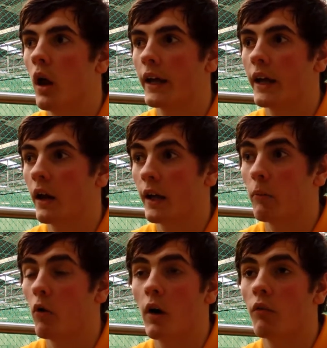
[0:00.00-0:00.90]
I get
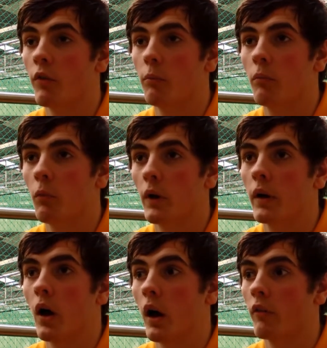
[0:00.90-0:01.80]
more out of them
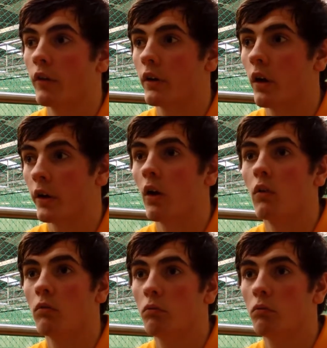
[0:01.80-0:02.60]
when I have a goal.